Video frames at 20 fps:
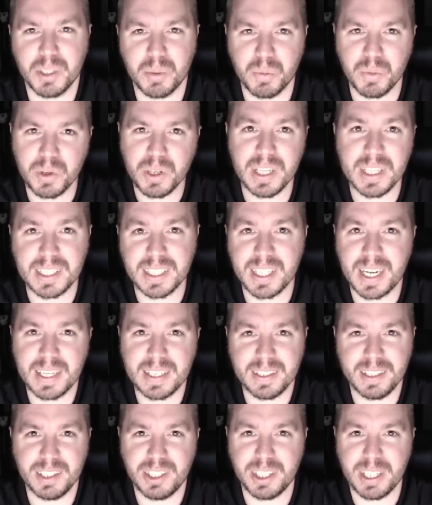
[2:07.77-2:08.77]
I'm real
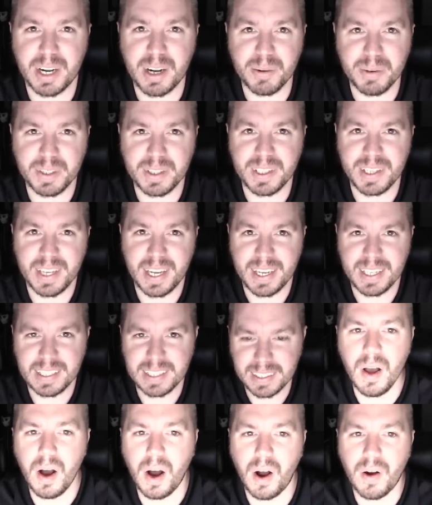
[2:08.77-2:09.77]
excited to share it with you
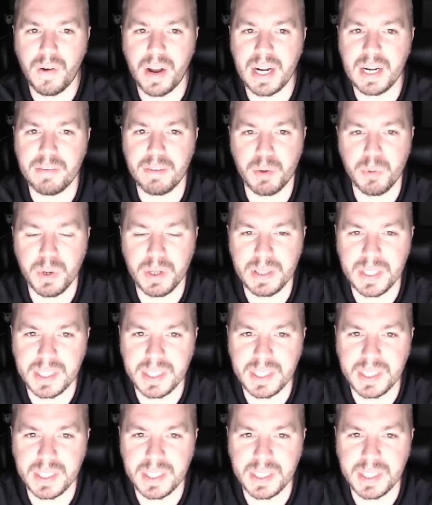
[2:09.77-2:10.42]
guys. All right, everyone,